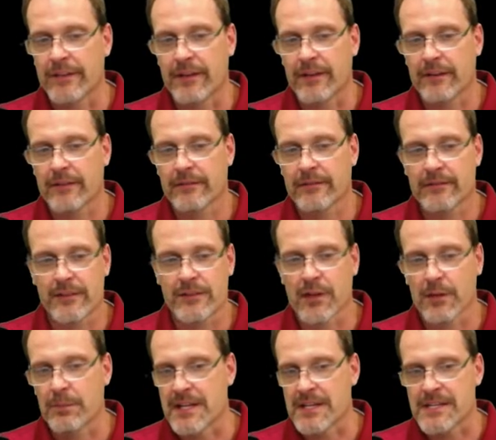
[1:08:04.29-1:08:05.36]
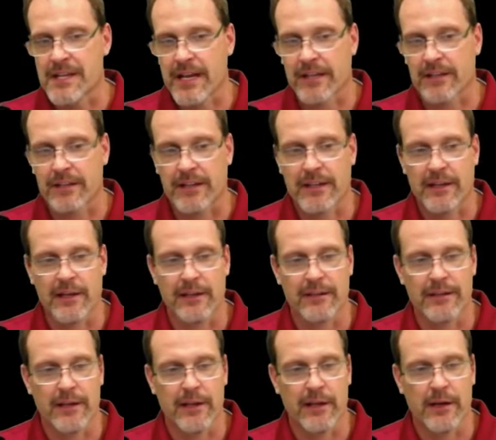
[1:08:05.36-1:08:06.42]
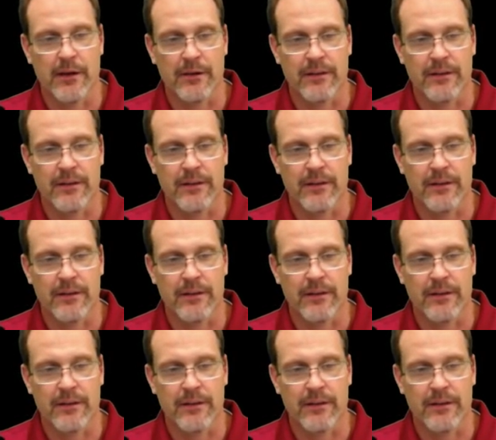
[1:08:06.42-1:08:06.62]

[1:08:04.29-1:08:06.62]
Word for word: there. It took me a second to get it get it going.